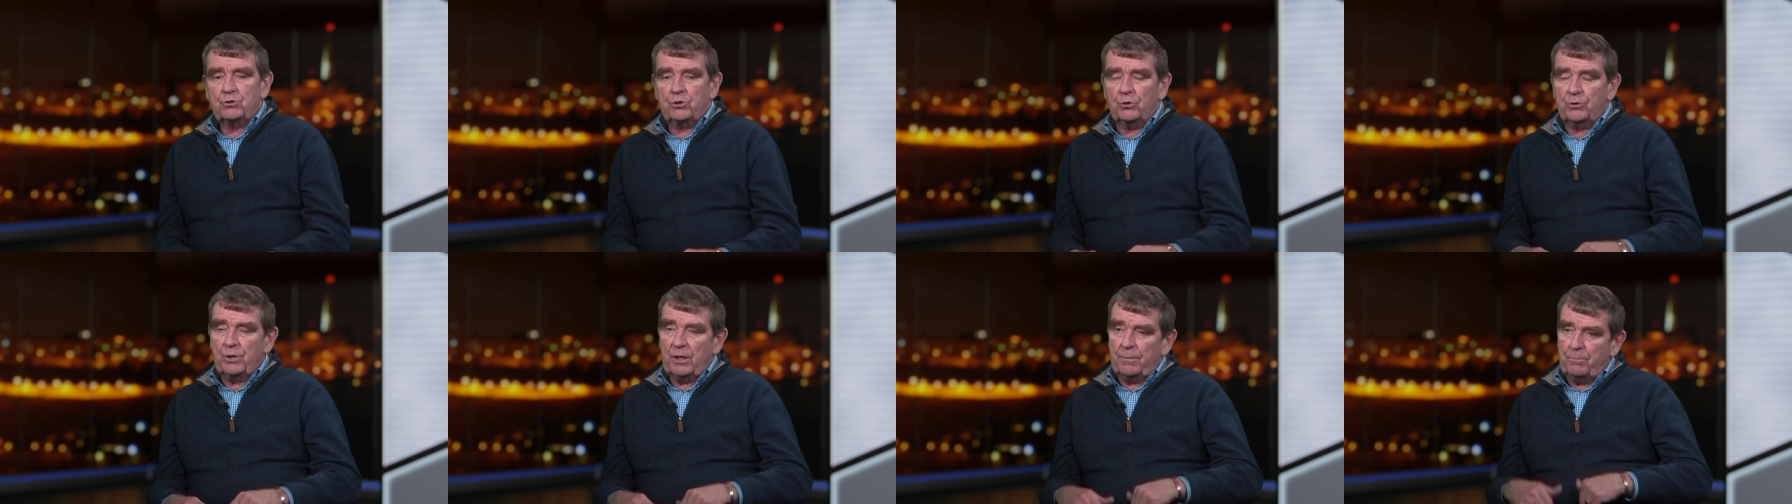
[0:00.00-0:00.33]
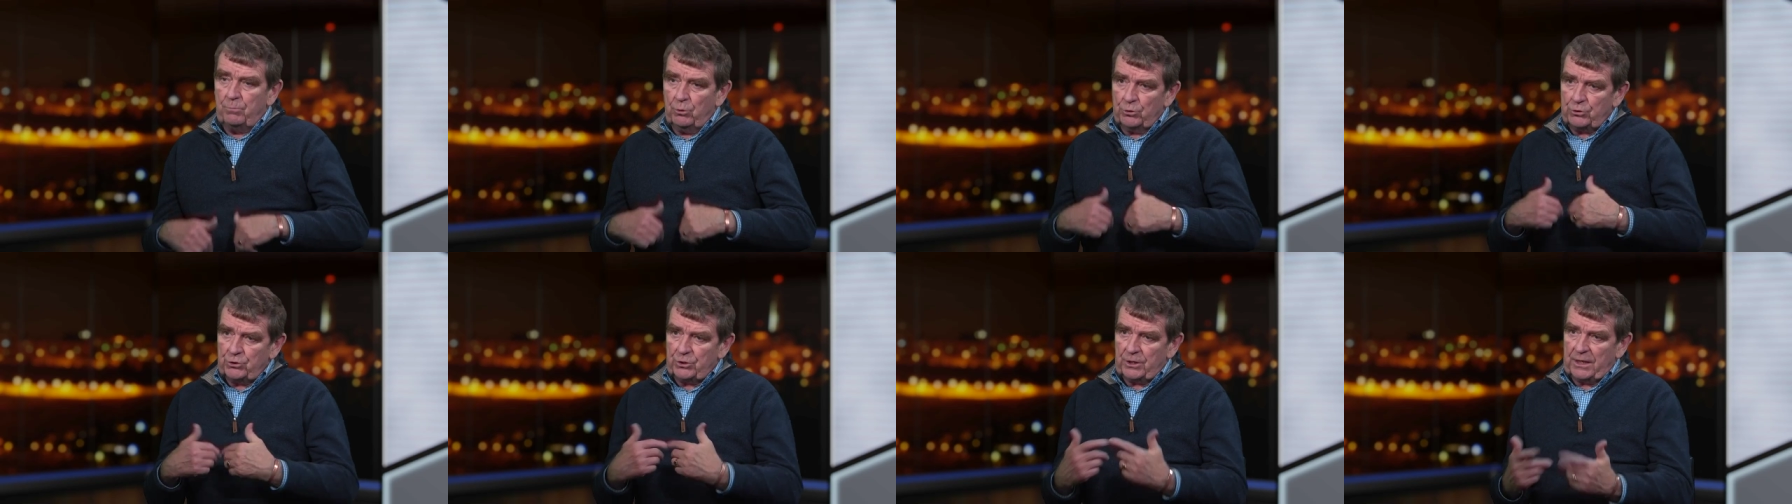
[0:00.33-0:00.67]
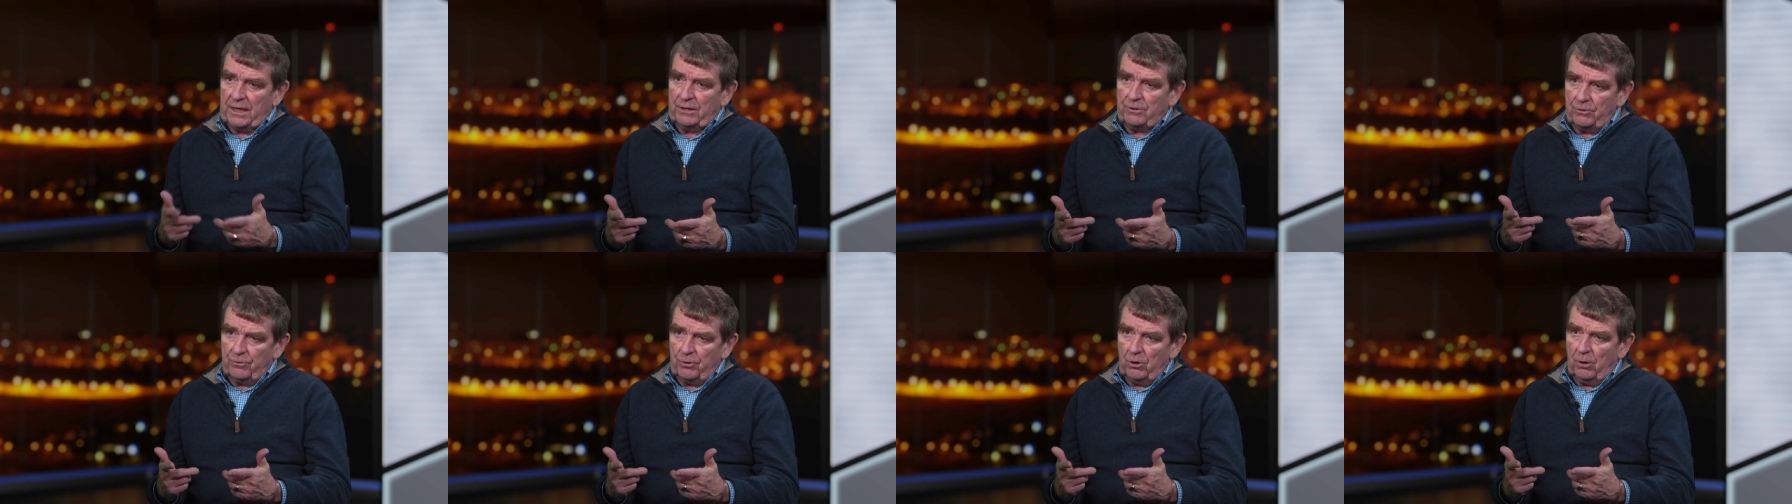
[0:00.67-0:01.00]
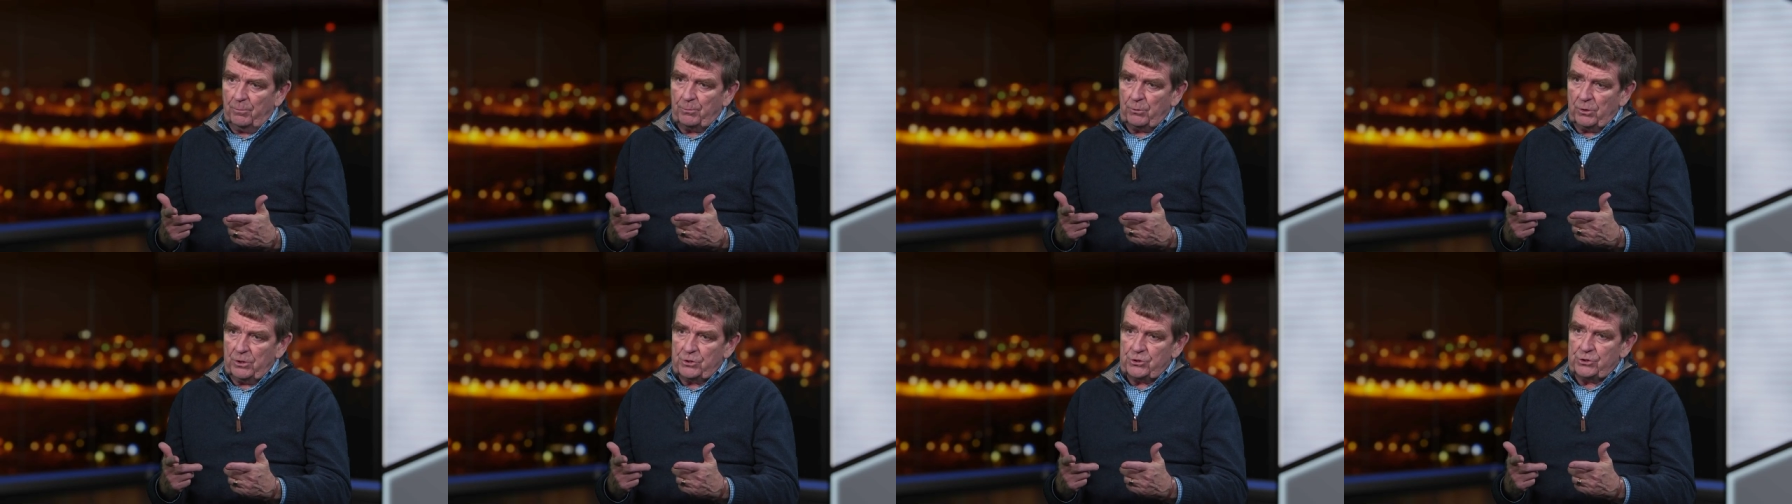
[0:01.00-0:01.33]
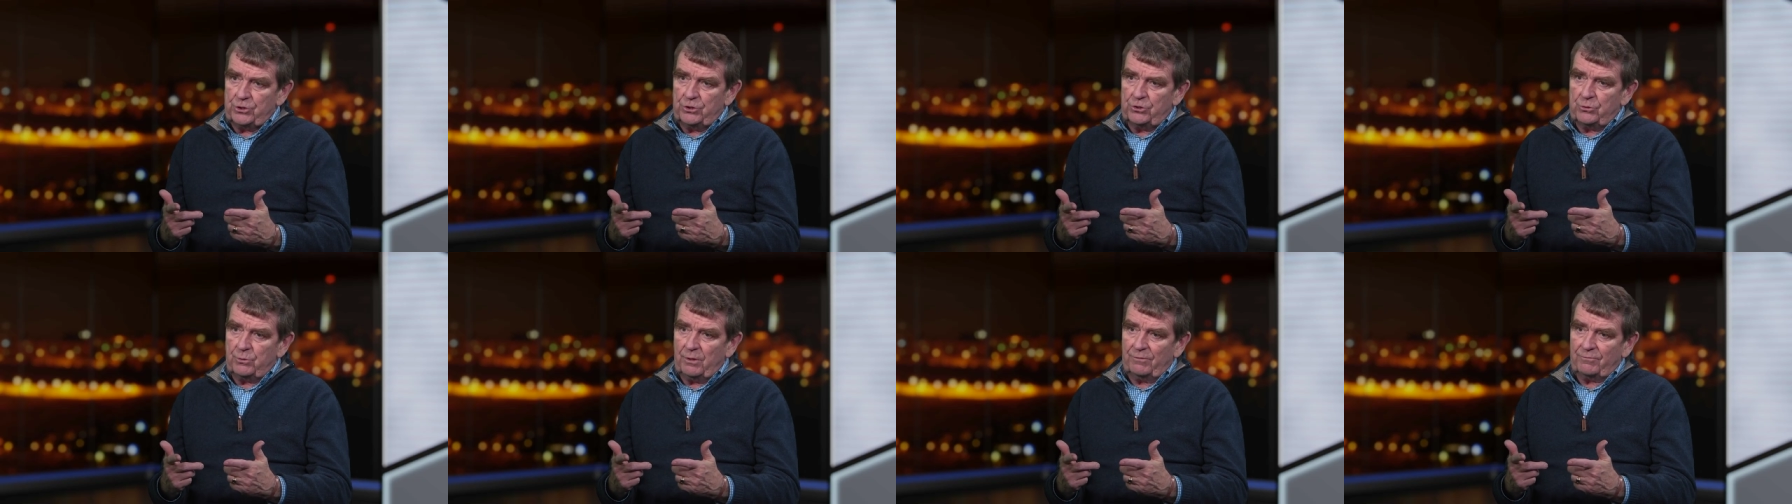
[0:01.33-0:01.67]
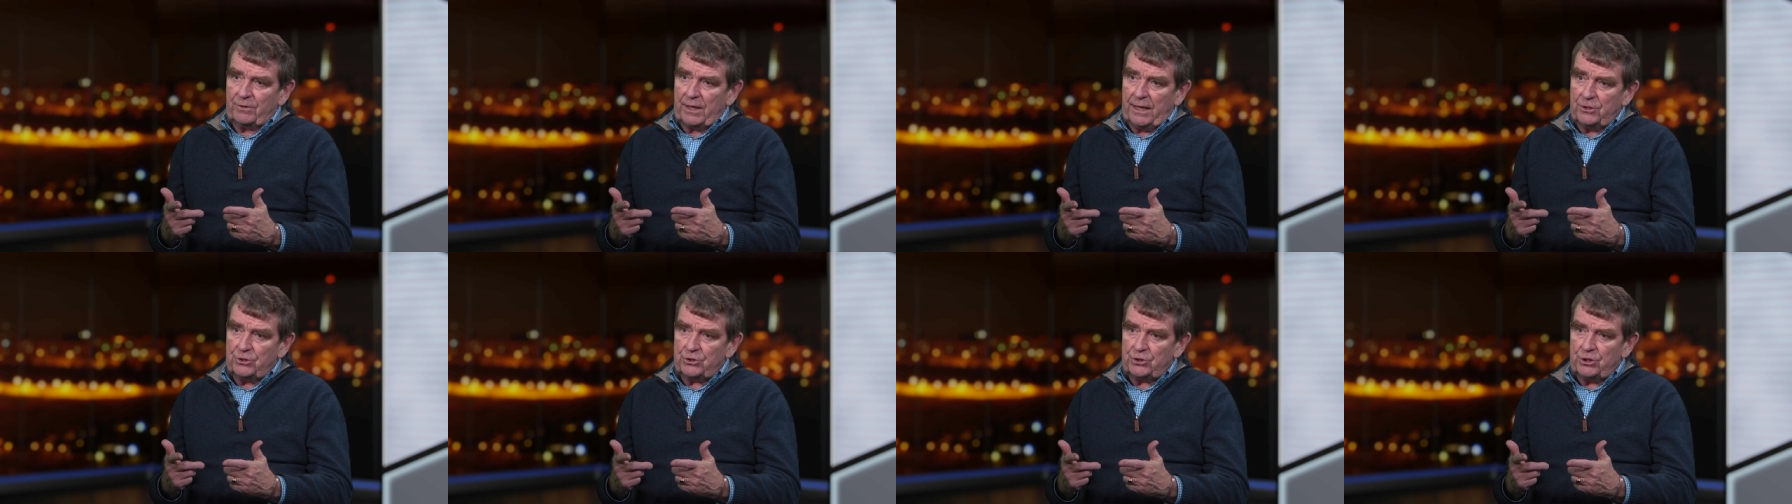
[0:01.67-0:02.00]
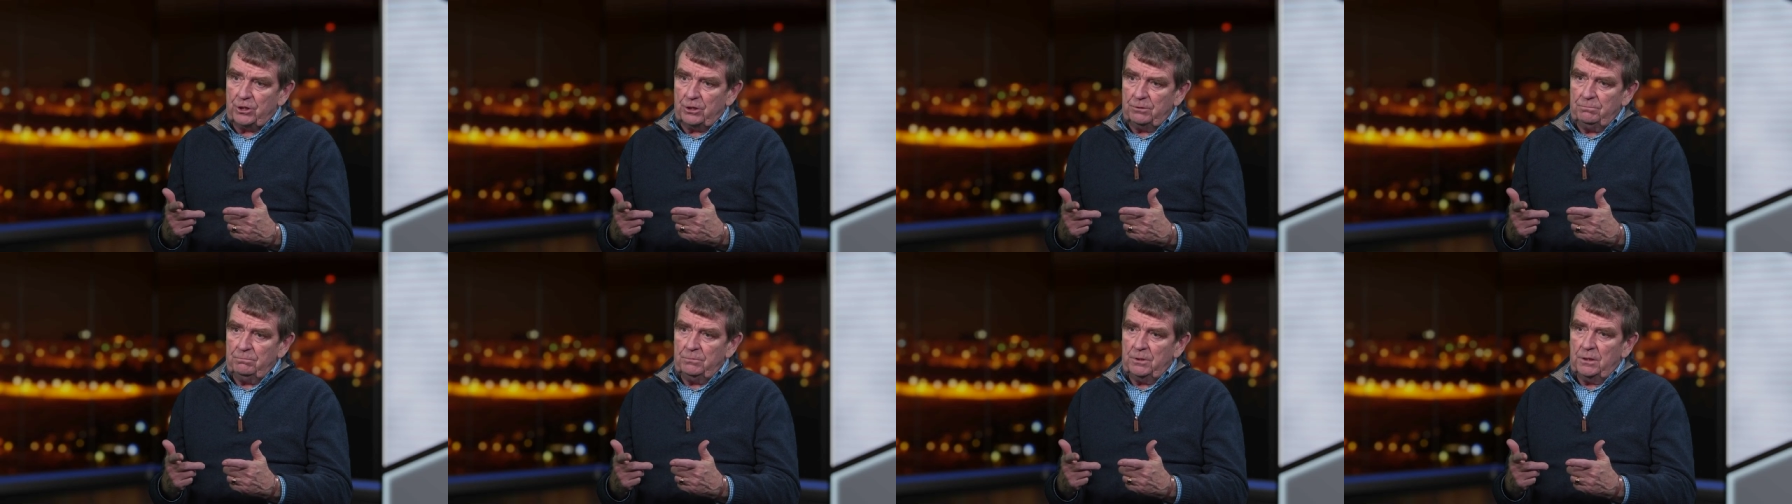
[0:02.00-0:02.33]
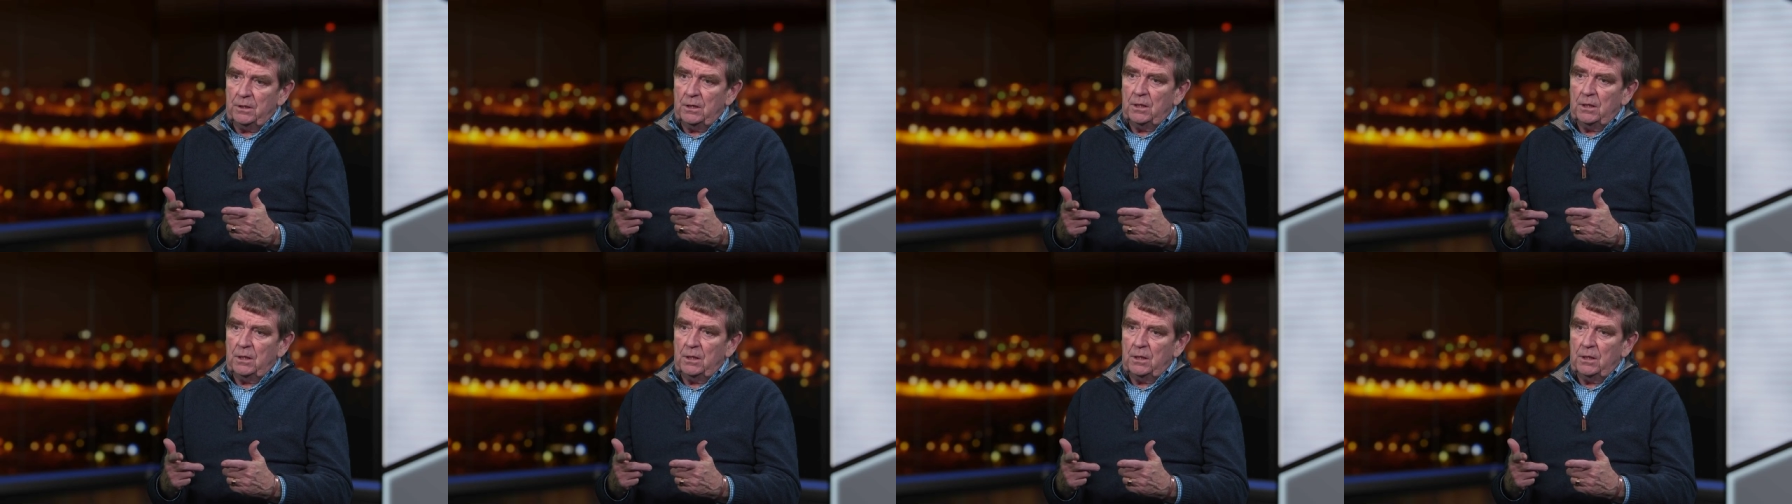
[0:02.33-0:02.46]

So they put together the operation into Afghanistan,